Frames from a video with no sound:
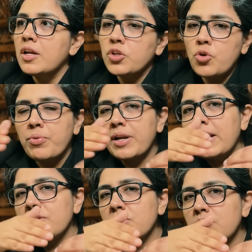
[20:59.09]
Your
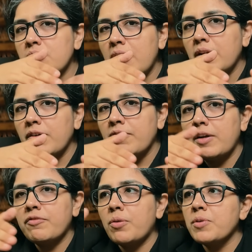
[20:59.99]
brain straight away
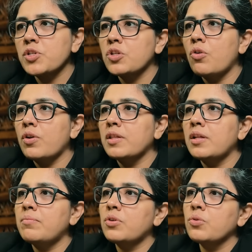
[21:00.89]
went from a slow
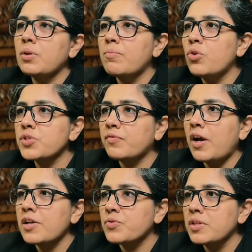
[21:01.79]
rhythm to the most
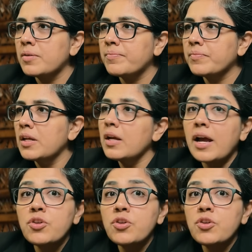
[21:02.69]
fast rhythm. And